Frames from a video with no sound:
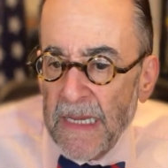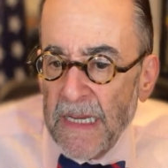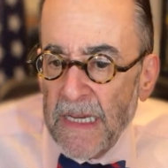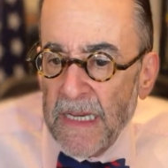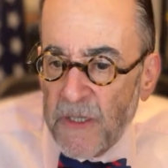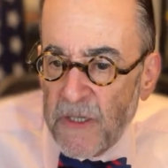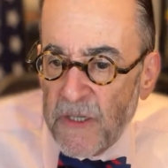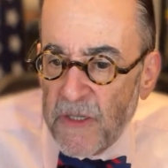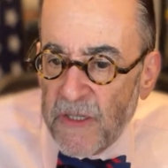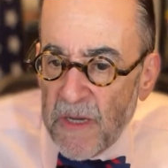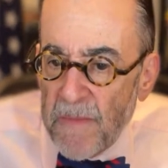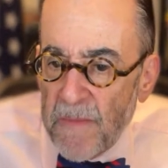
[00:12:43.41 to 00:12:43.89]

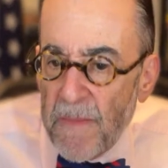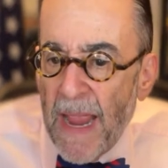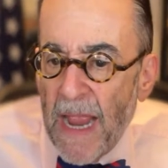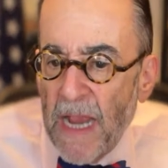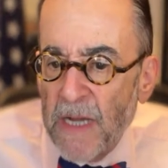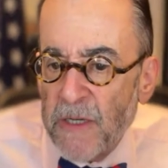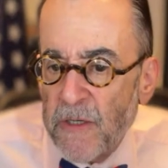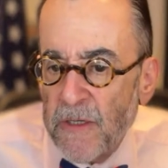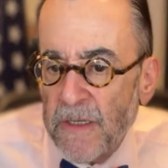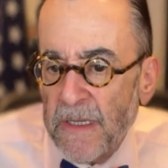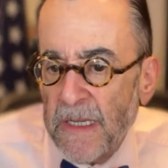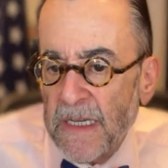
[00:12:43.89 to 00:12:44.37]
Just
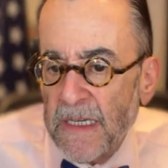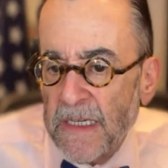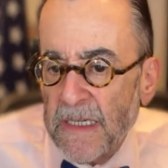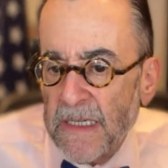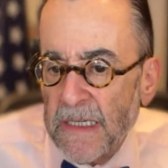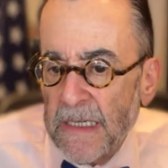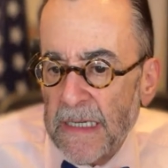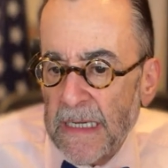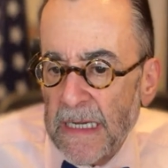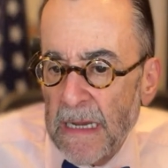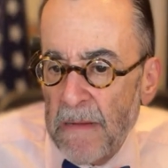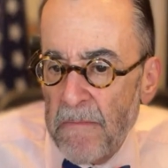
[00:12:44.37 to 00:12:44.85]
imagine this.
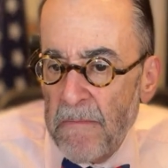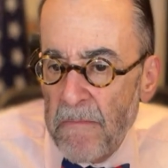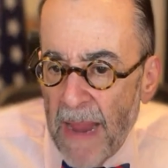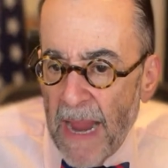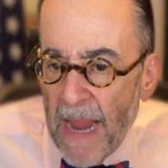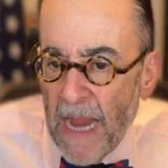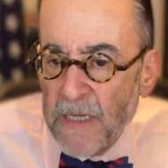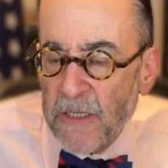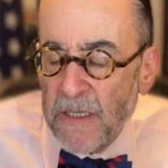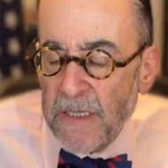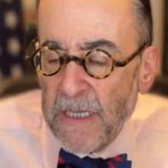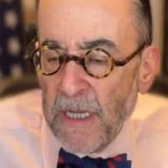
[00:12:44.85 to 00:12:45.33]

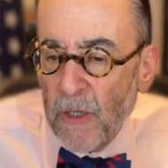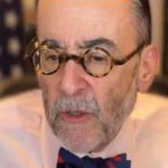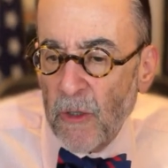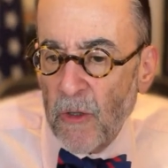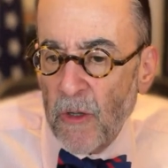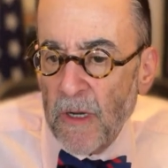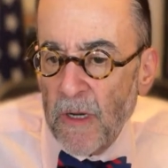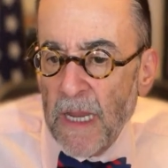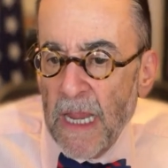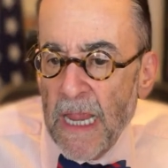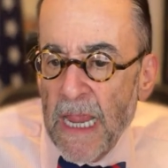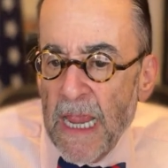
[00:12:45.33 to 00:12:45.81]
Imagine the
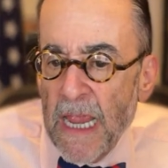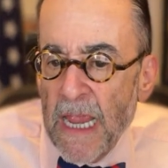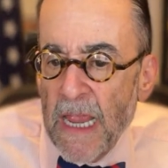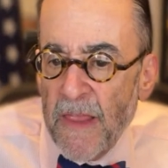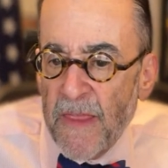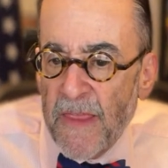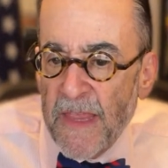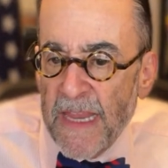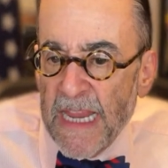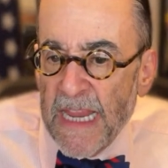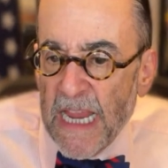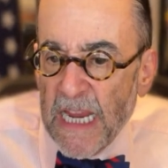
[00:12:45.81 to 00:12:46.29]
look,
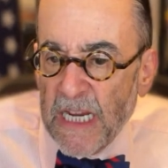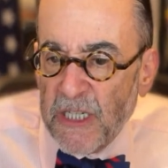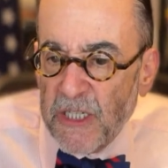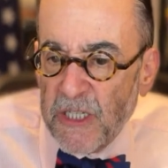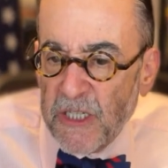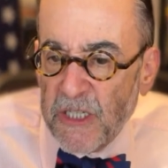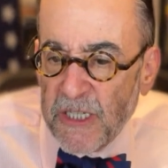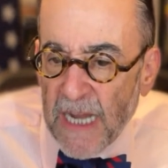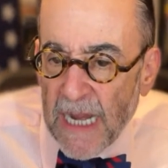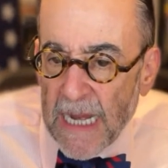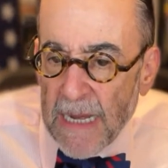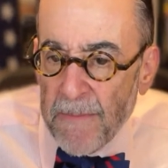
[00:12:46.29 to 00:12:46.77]
the
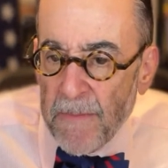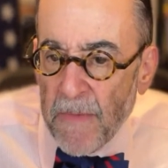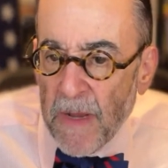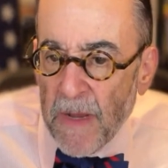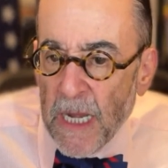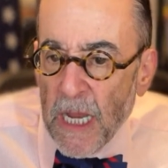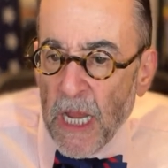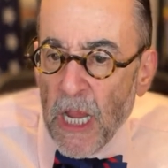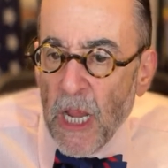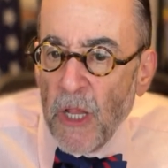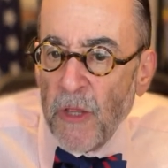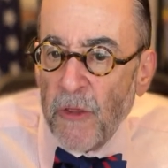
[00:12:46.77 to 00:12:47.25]

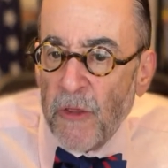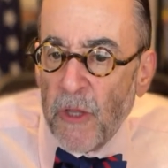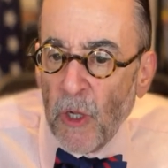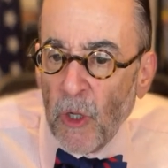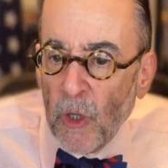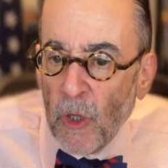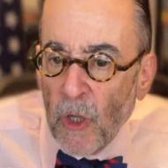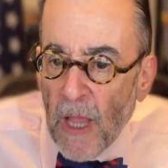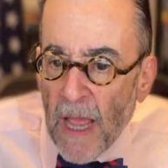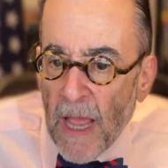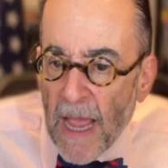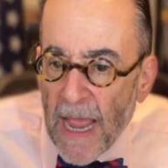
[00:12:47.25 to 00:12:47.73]
excitement, the
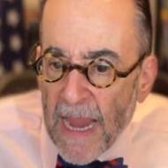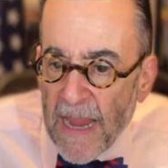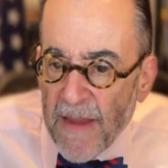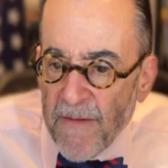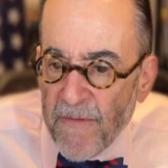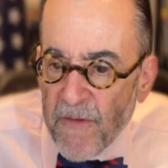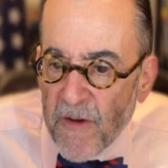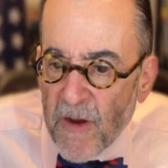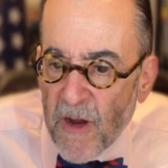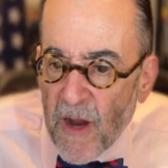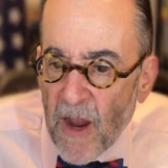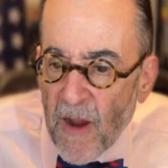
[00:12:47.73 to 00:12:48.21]

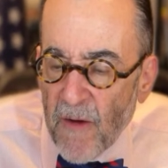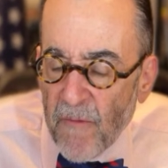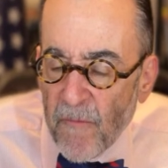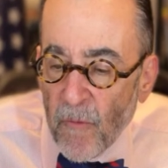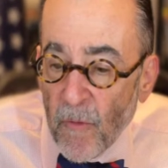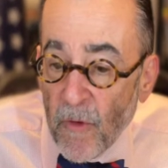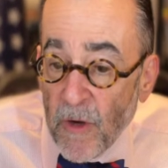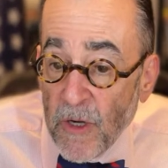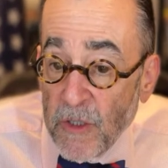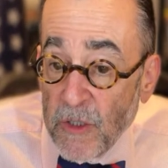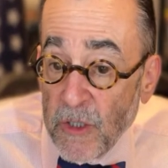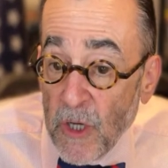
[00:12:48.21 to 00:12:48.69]
live
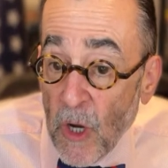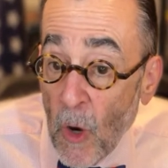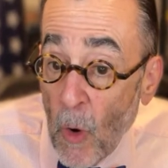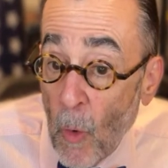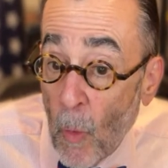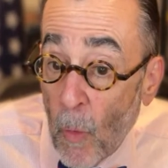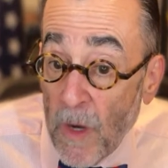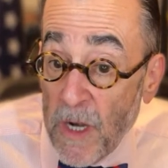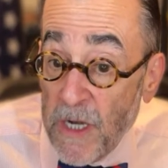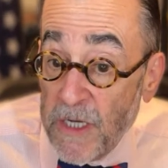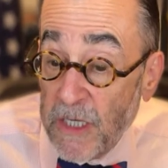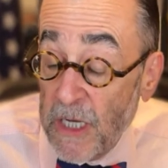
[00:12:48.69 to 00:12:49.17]
coverage.
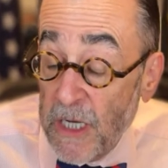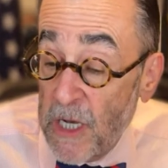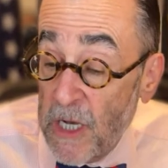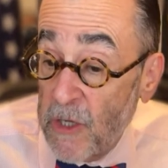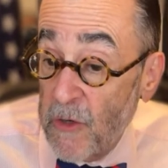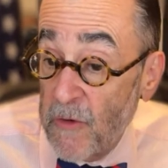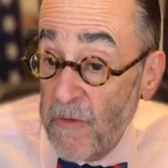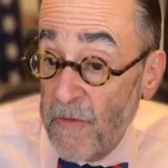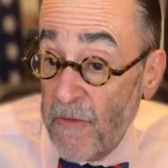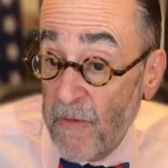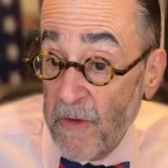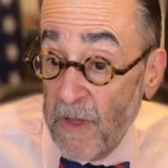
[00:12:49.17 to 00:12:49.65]
What it's going to
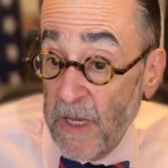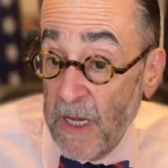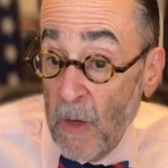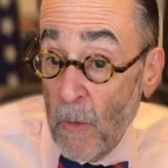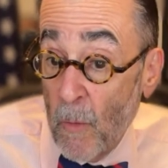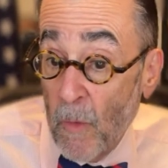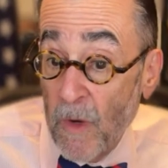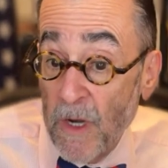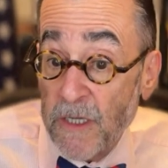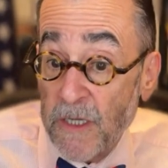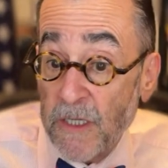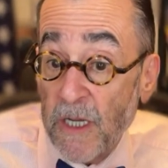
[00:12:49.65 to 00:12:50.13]
do for the
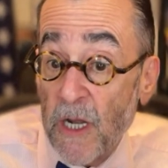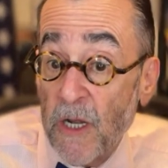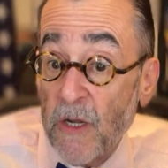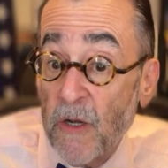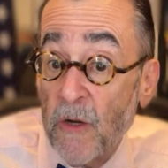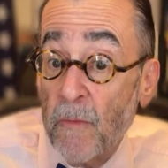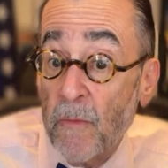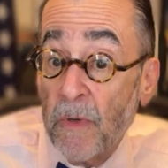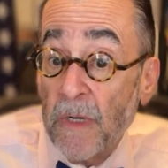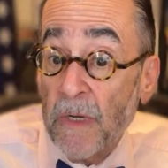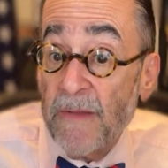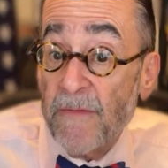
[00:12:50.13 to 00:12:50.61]
what it's going to
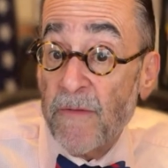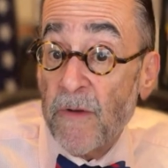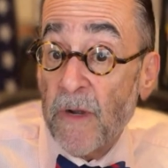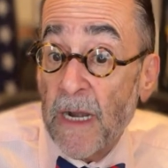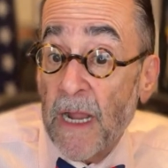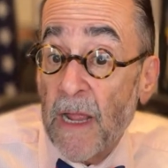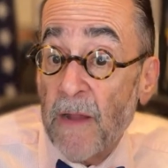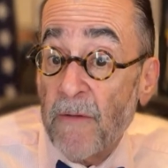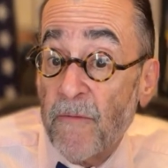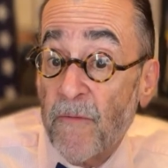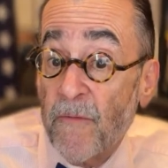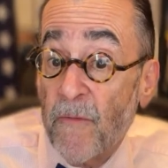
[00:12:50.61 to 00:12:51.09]
do, believe it or
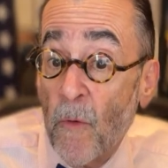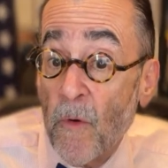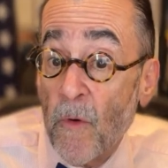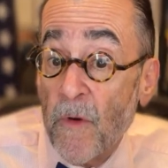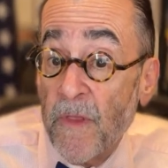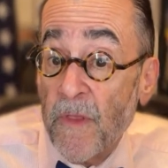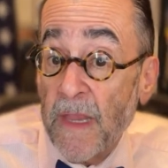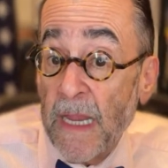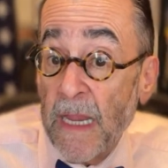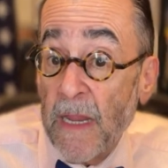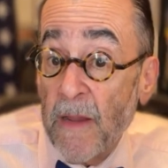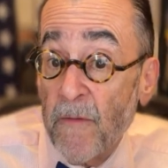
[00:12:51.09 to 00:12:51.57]
not, for
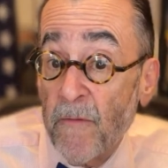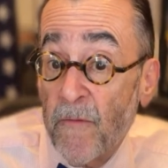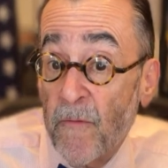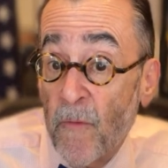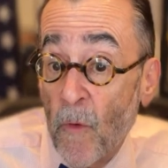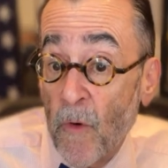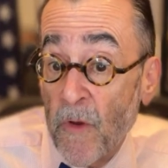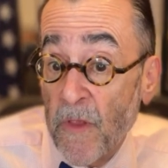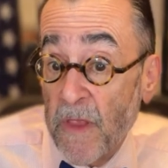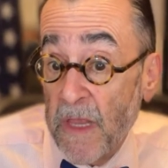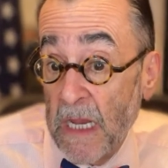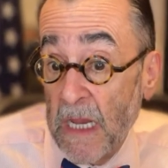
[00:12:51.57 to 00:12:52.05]
the
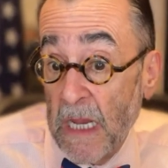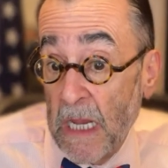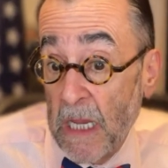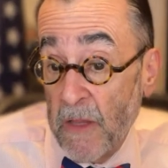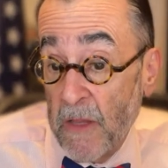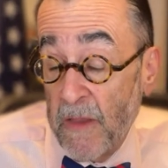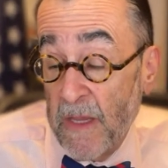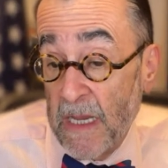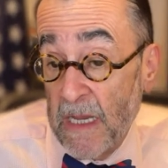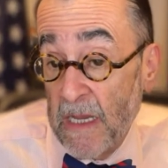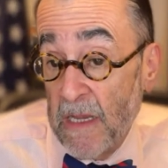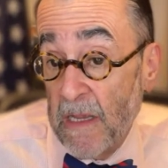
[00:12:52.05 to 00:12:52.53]
for the
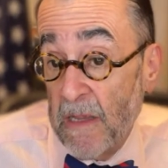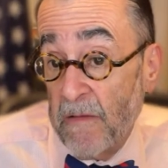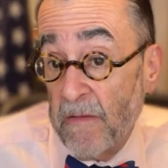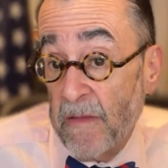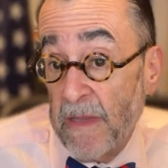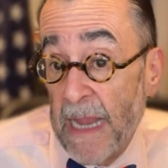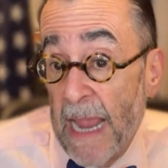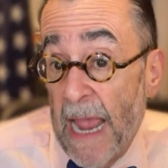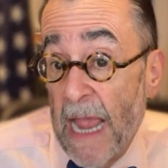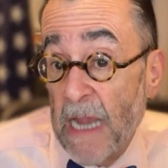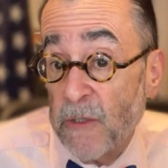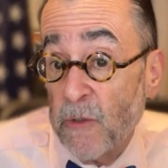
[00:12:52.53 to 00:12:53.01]
the
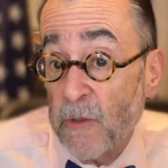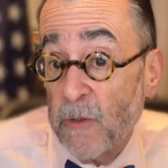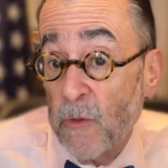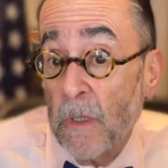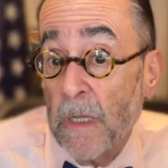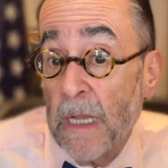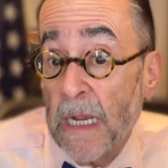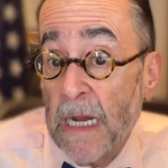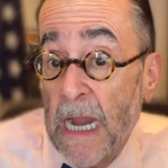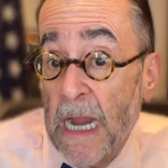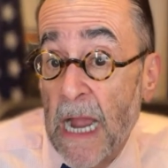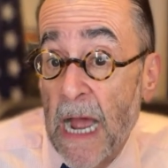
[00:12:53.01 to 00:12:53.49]
the
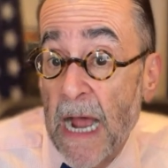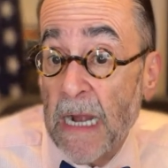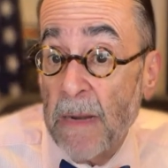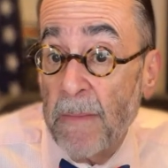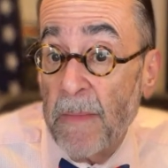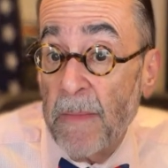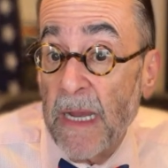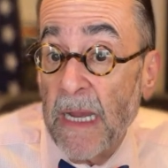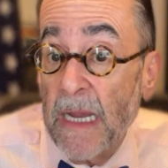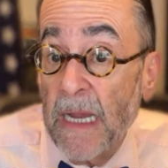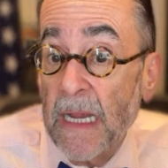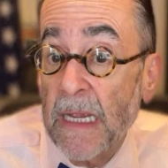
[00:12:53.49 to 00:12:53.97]
actual
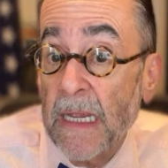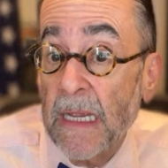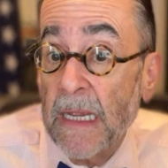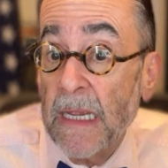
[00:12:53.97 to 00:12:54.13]
economy.